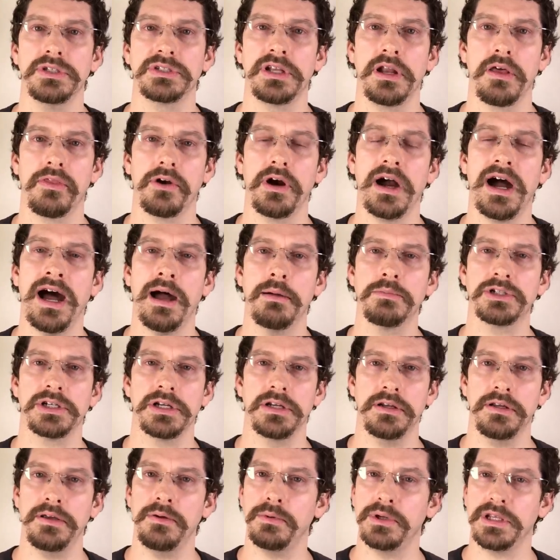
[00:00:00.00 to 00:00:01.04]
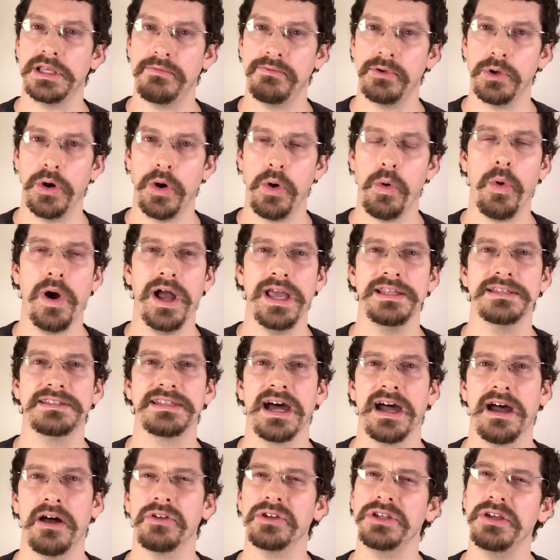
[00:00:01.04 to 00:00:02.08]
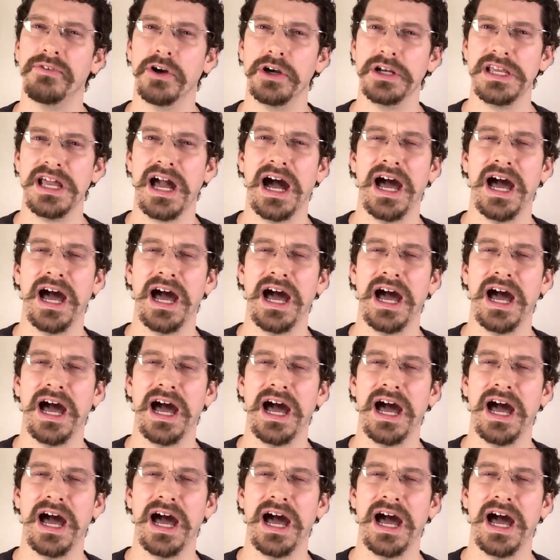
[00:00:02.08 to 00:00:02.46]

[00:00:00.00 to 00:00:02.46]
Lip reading: is another option. It would give you a white dial. You've already